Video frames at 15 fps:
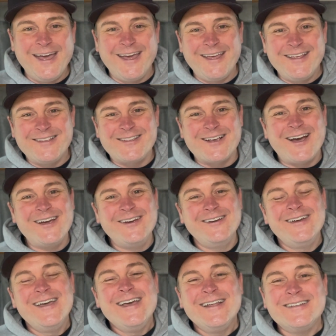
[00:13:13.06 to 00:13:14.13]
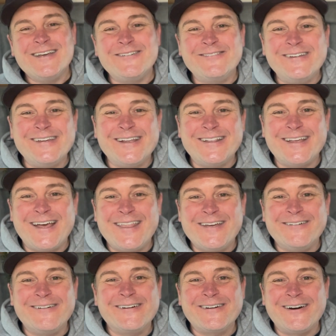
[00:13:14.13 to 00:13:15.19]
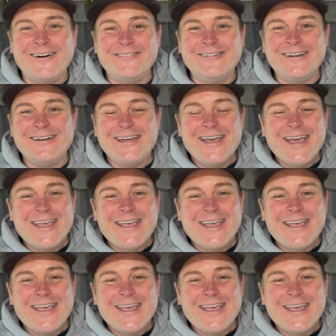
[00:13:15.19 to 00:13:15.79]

So definitely get down there and comment.